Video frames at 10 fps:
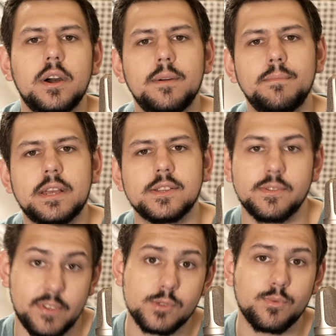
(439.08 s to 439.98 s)
because
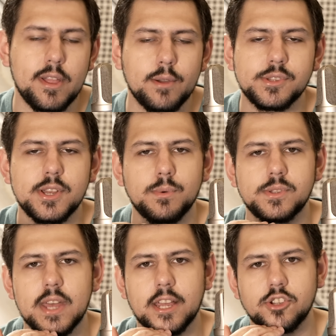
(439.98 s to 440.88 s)
Venezuela was hit with
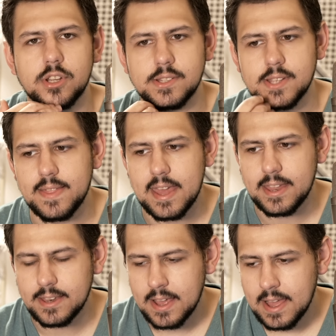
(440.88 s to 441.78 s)
sanctions. And
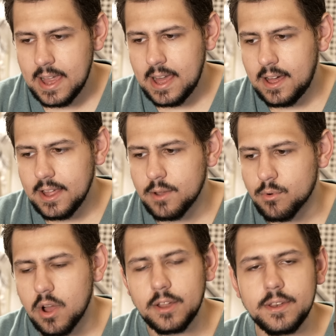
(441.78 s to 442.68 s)
then
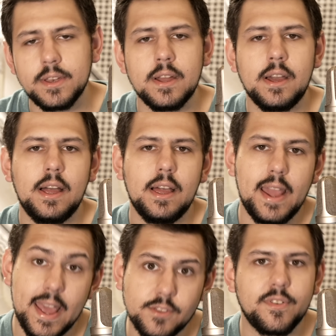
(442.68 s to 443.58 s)
Iran
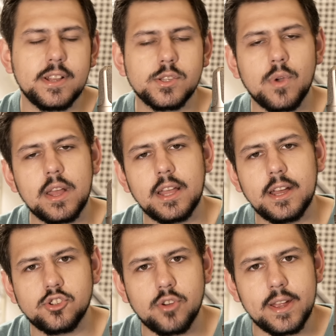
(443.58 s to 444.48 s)
and
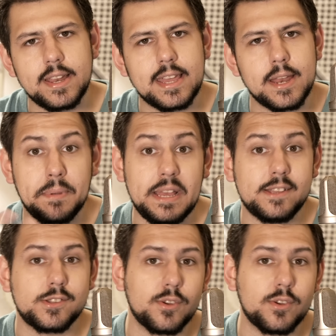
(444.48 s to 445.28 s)
Venezuela trying to get a piece